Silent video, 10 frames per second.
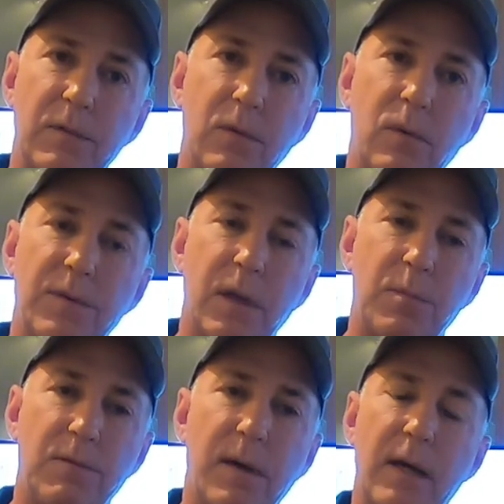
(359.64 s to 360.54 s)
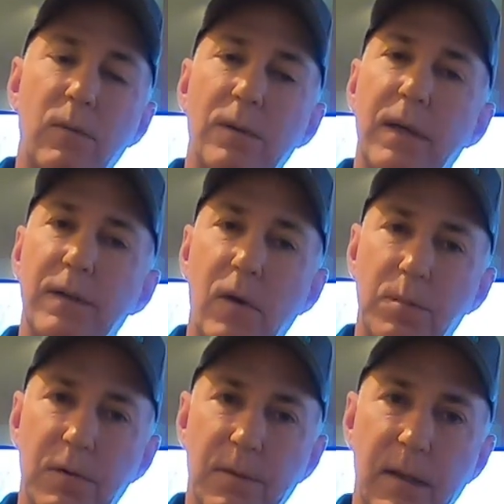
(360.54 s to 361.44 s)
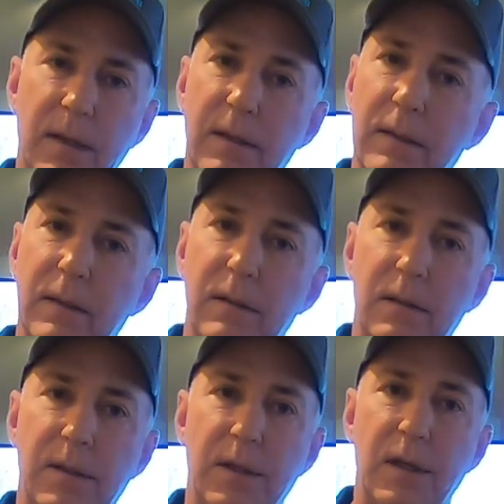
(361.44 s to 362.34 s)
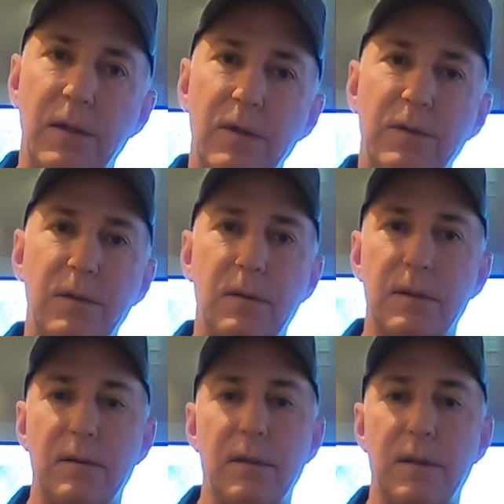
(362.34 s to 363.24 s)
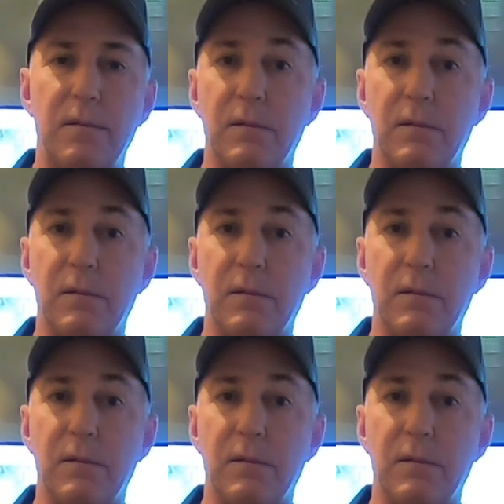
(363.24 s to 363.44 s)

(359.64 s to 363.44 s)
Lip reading: to what they provide and what they don't provide, and you get used to it. And a